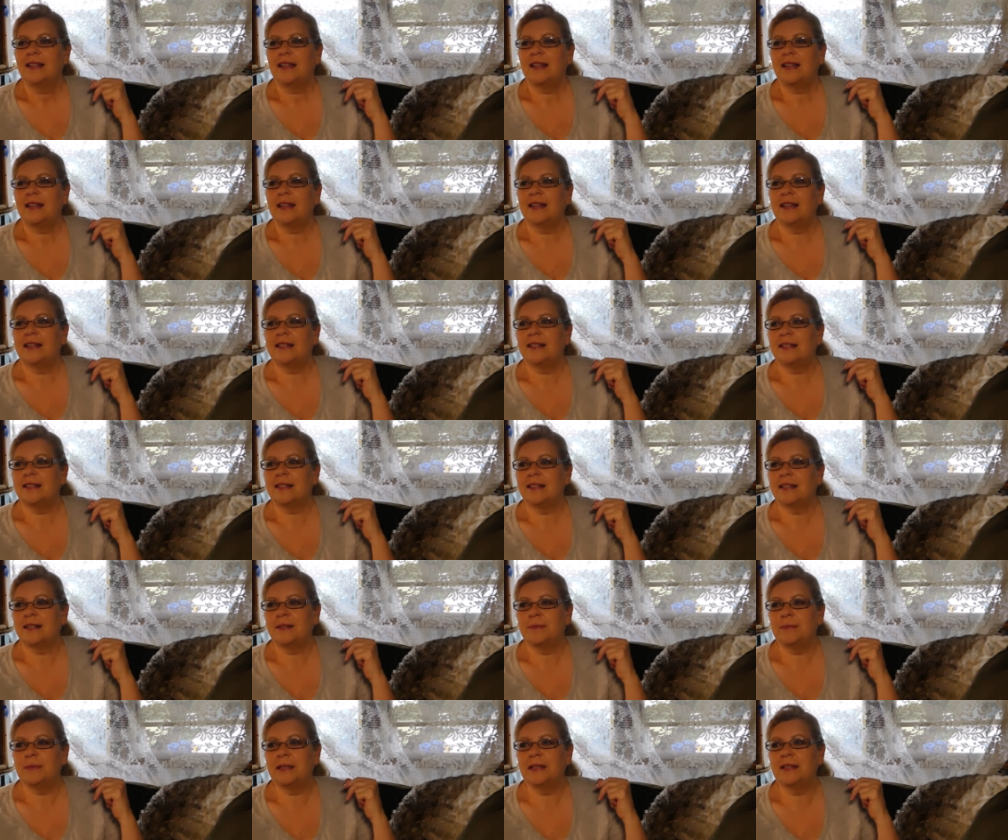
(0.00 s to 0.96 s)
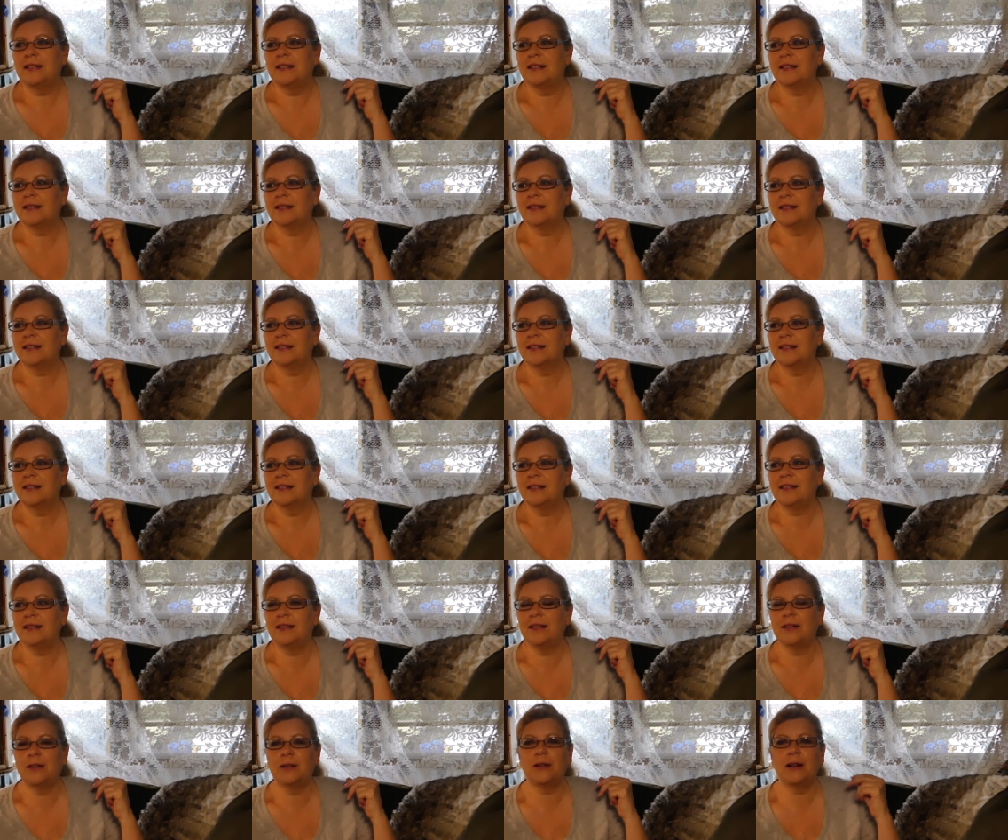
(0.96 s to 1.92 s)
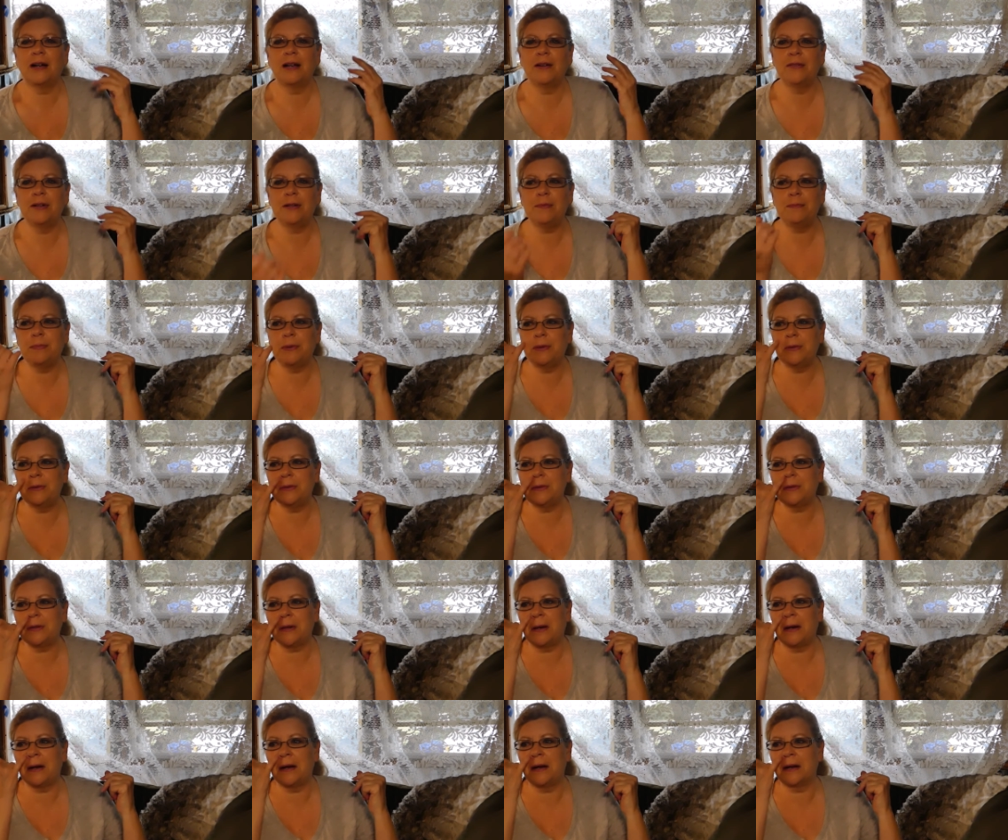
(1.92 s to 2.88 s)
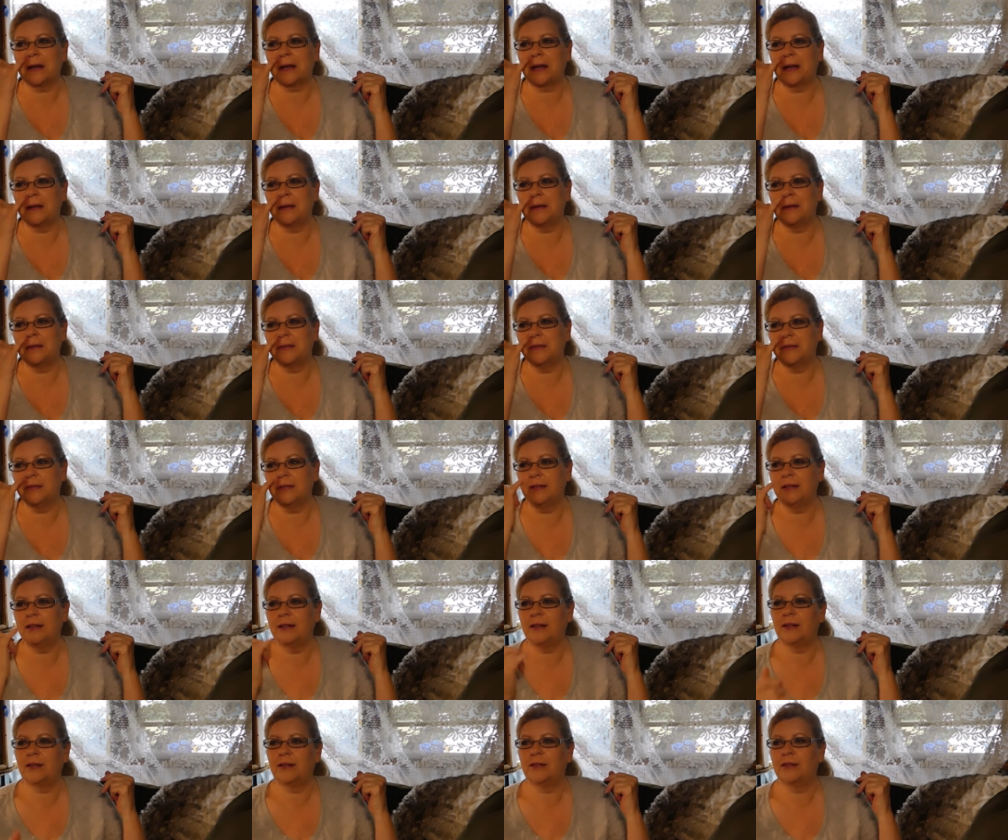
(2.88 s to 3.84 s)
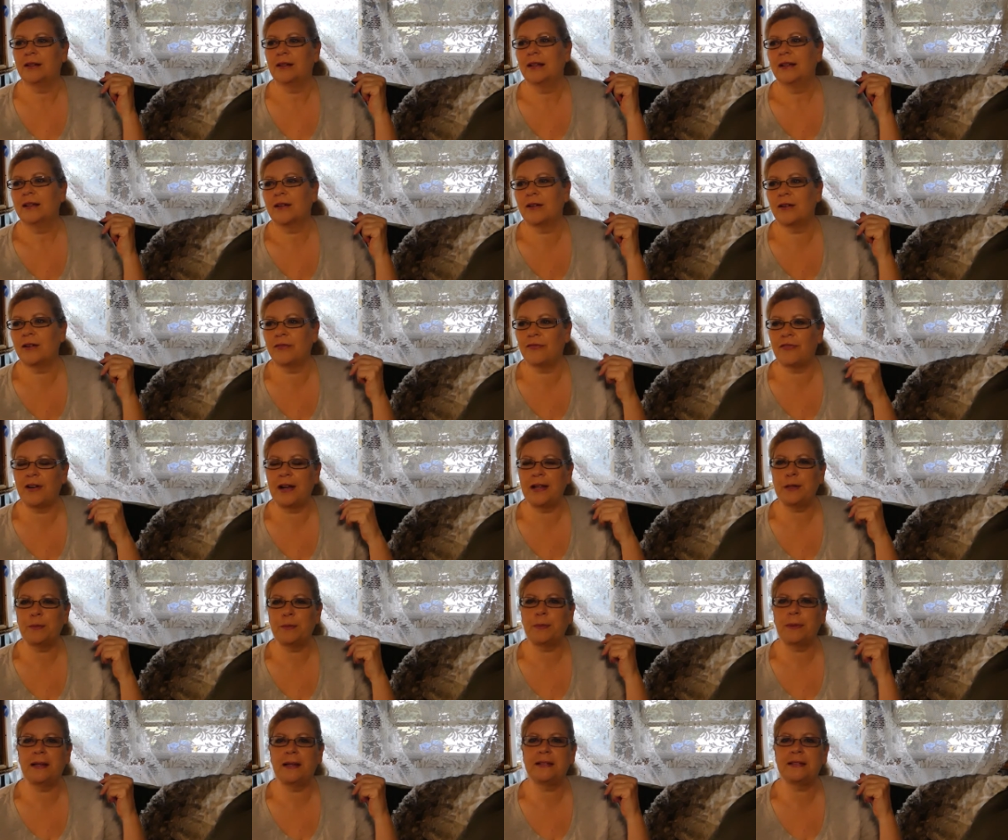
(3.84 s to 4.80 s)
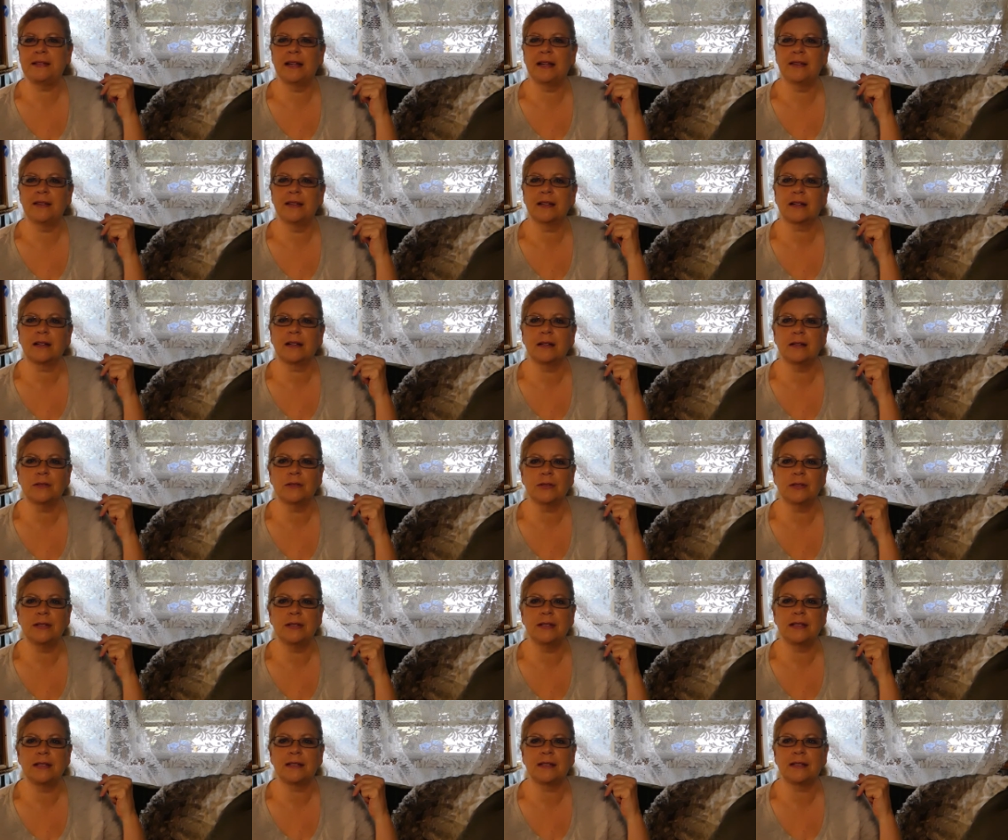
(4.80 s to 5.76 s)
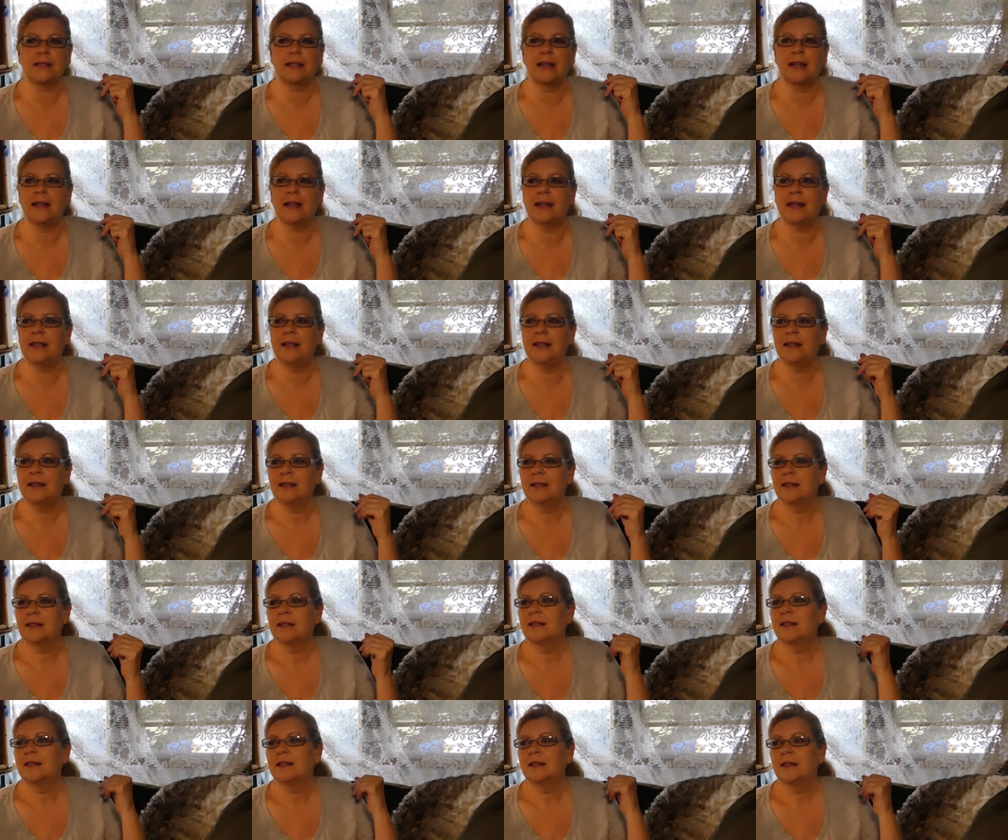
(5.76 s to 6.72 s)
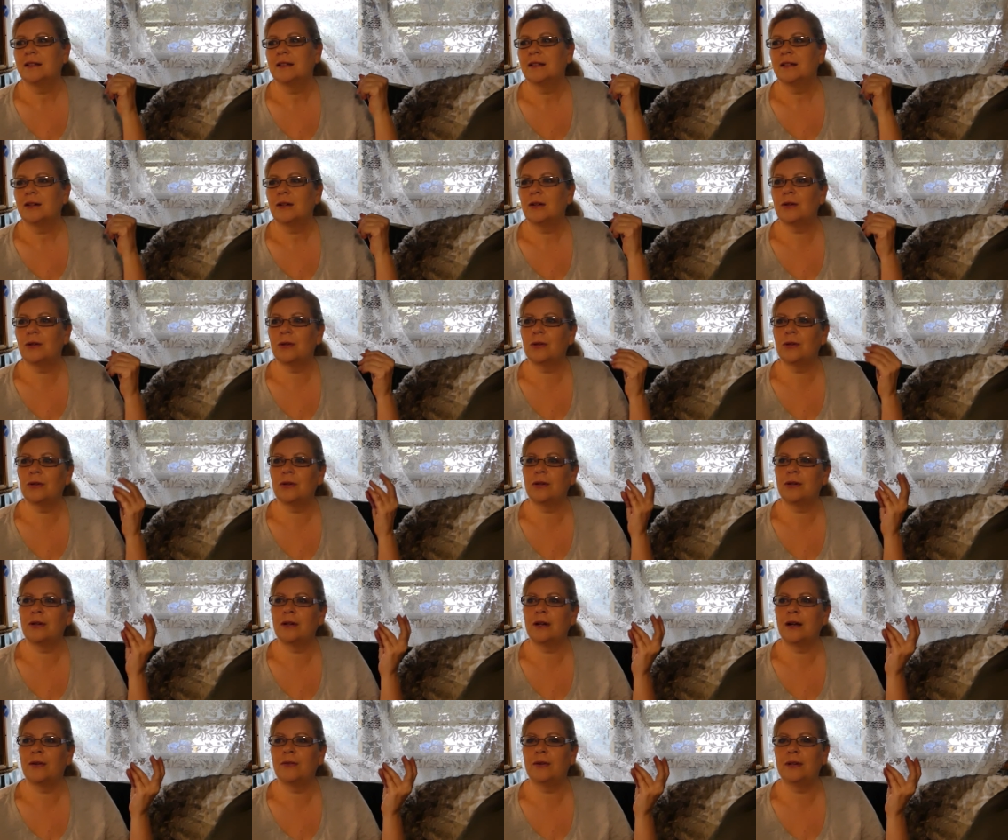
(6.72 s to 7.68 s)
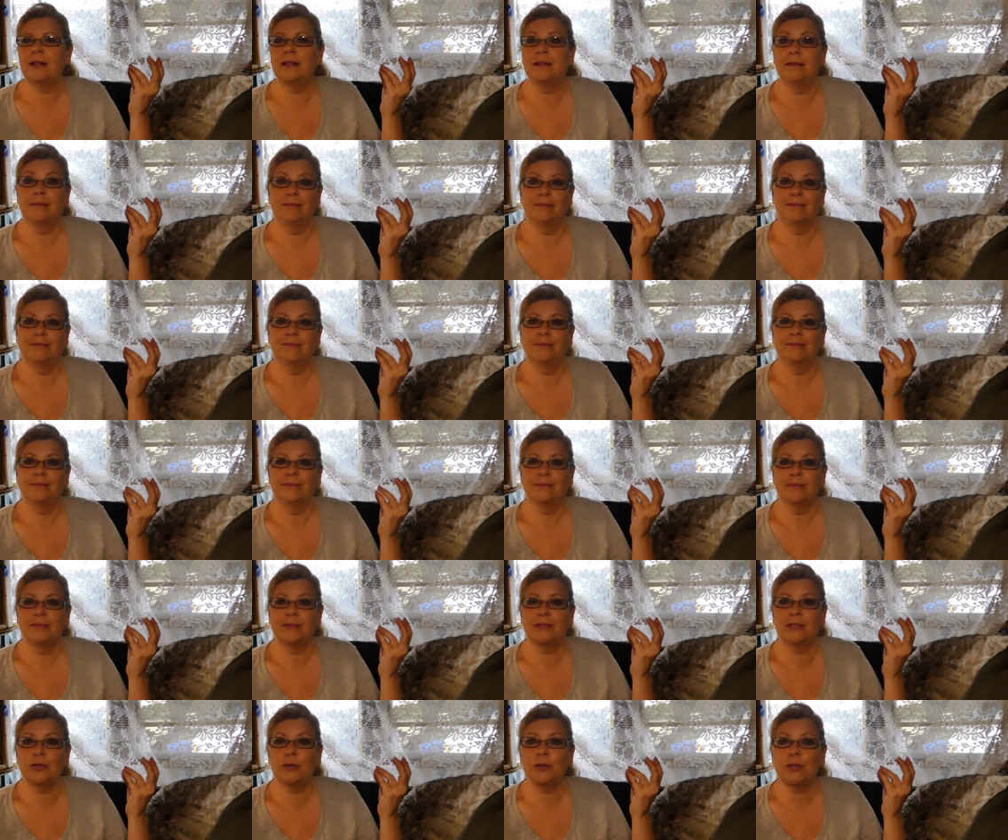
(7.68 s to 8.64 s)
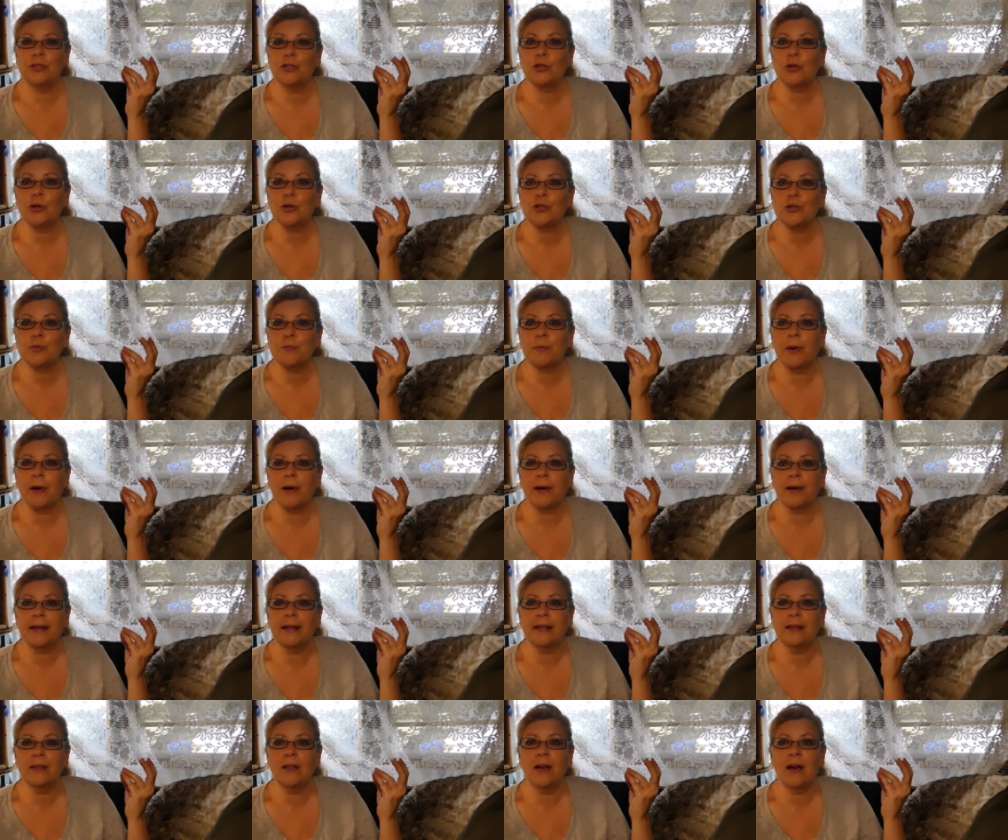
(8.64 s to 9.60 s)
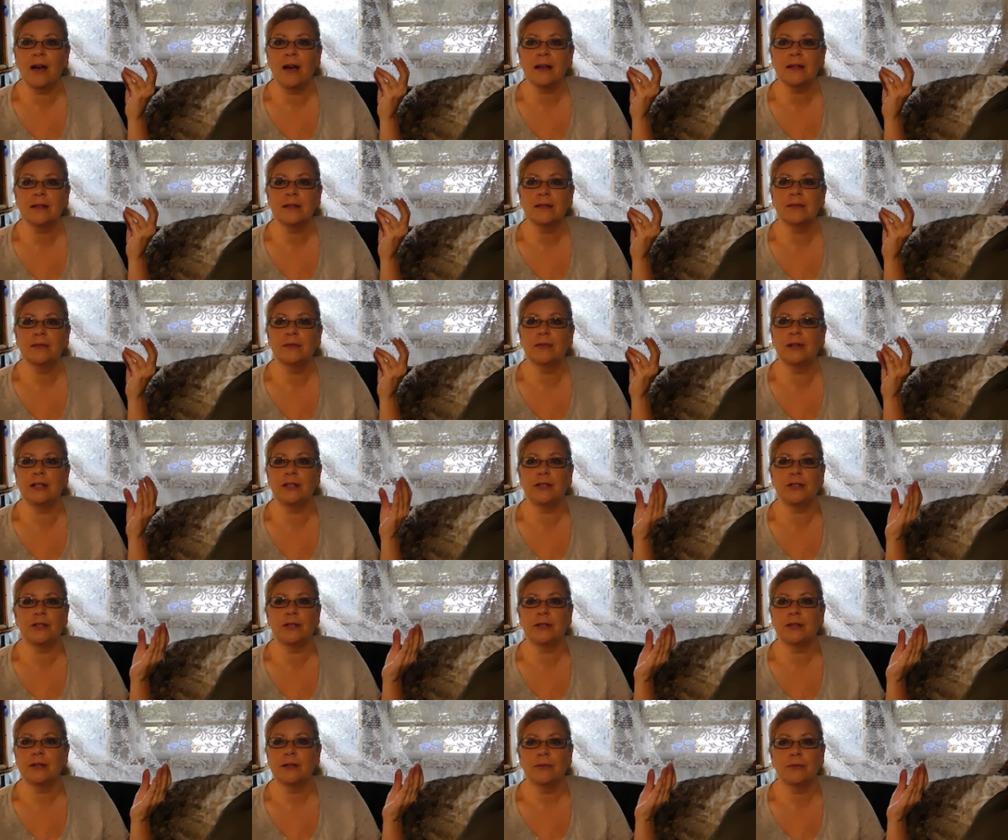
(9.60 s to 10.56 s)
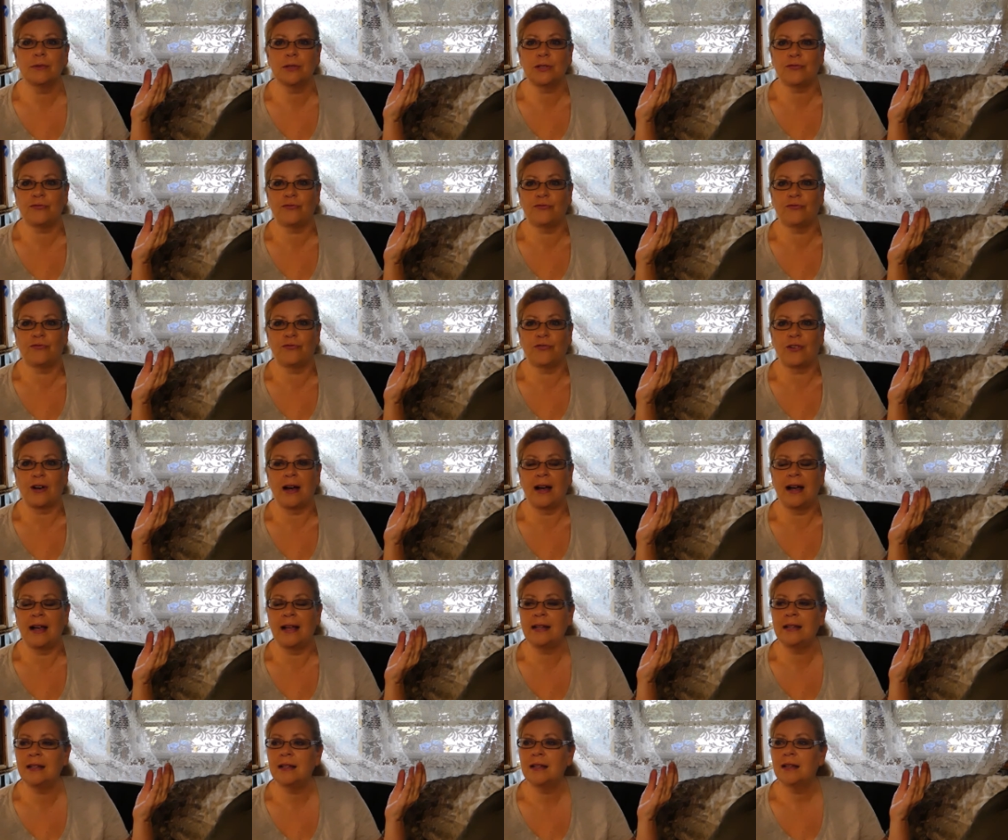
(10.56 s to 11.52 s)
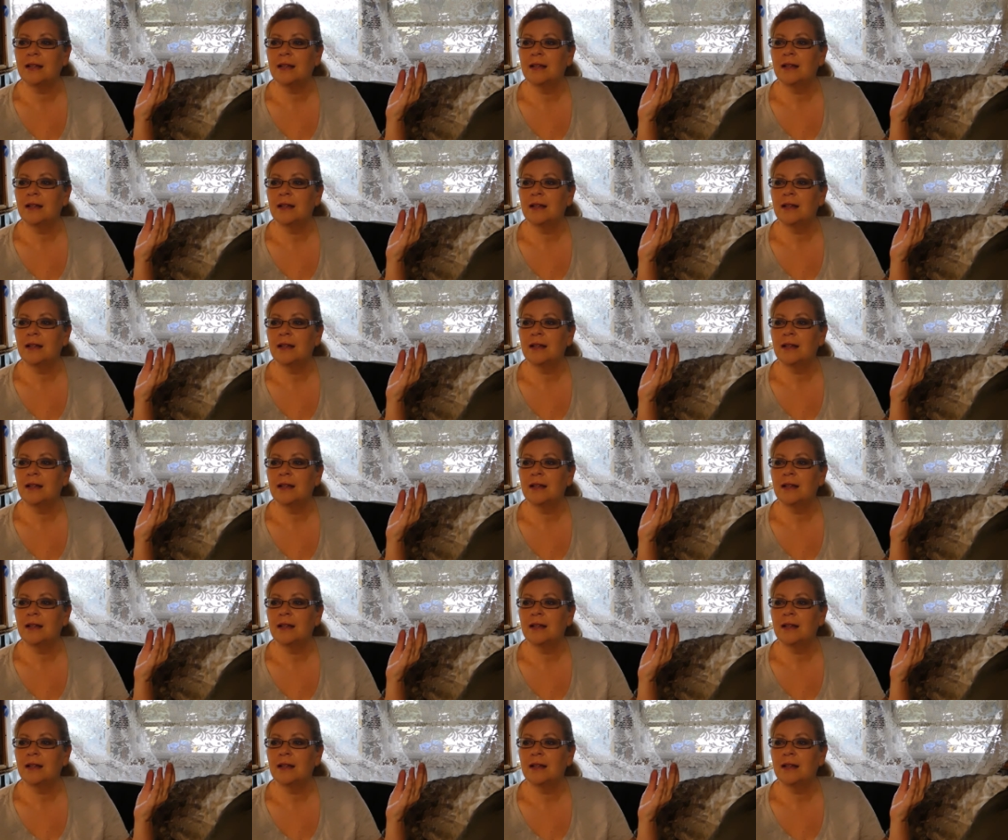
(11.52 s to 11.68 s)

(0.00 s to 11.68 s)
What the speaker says: And, you know, I would boondock. I, you know, go find a place out in the country to stay. Or I would do a church parking lot, which was fine.